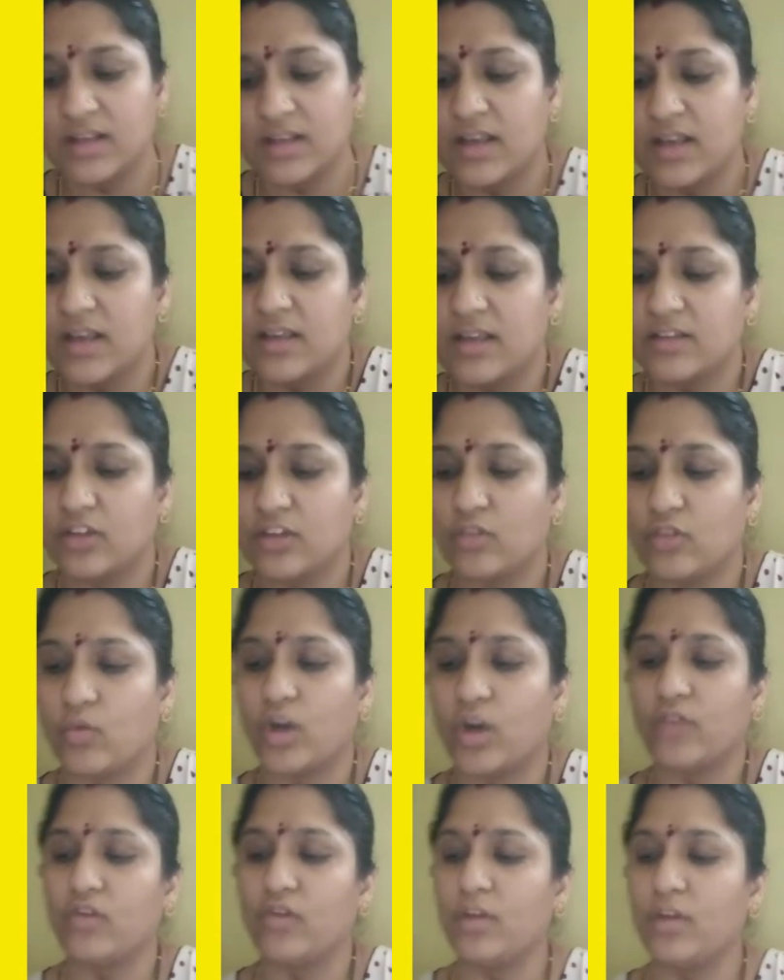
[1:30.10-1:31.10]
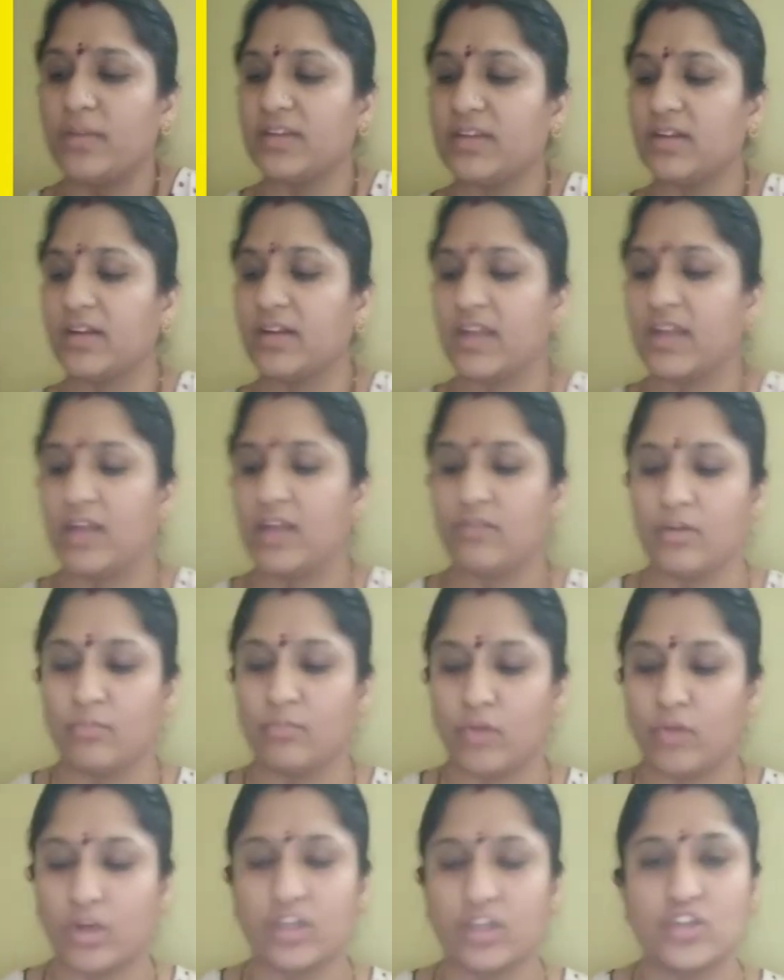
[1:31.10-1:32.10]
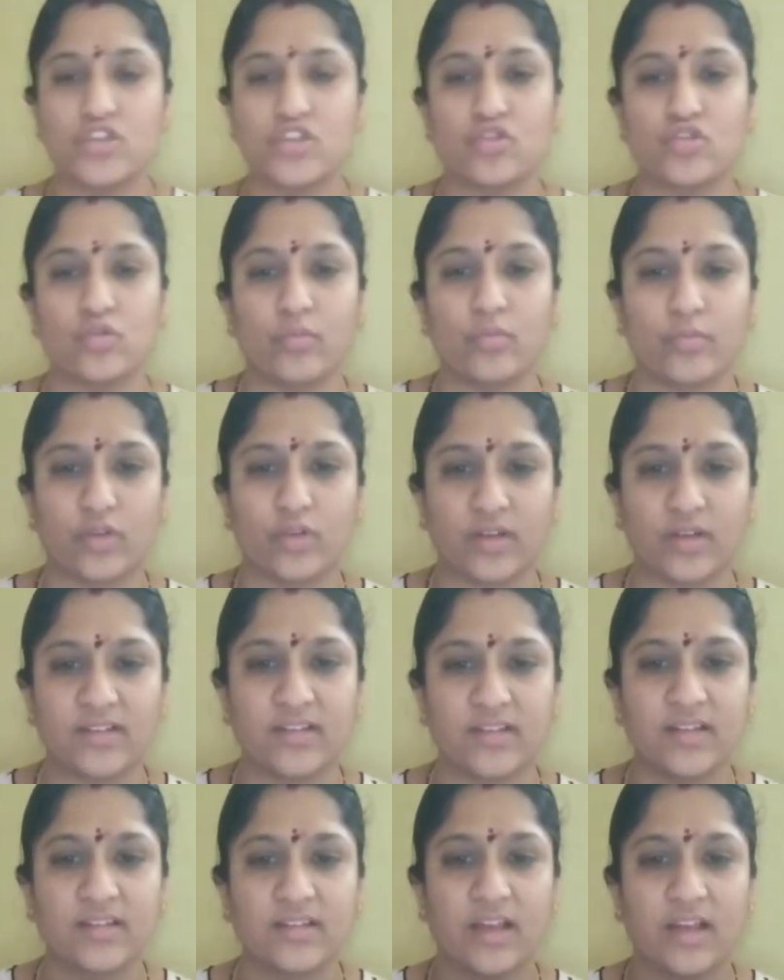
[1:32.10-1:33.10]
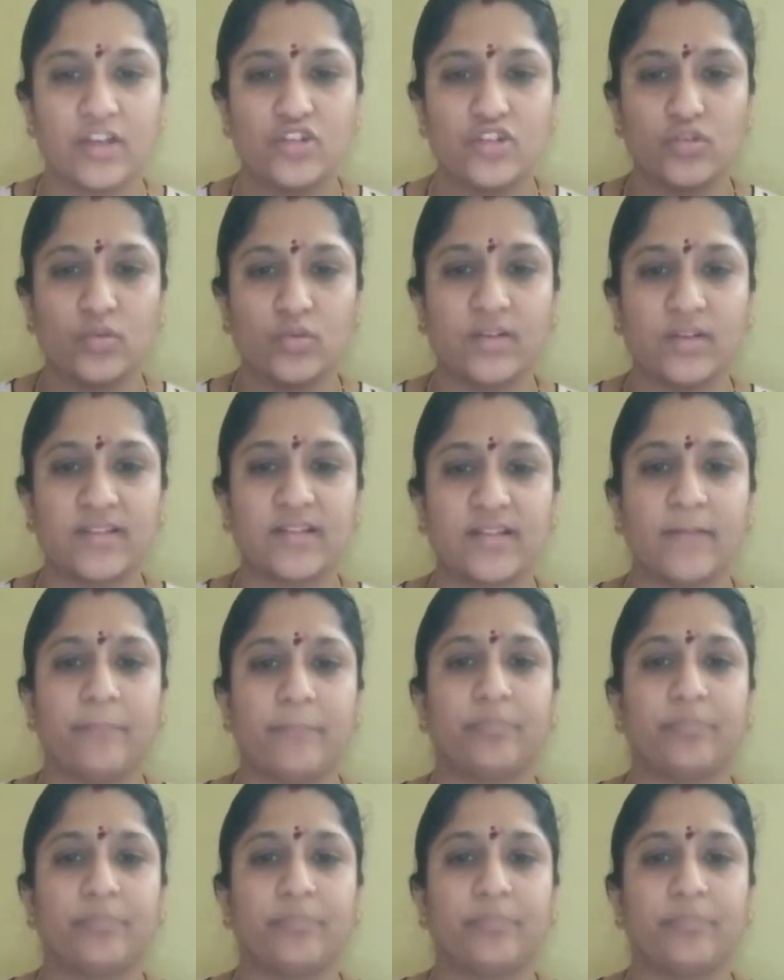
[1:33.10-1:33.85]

So the waterfall method gave importance to processes and tools,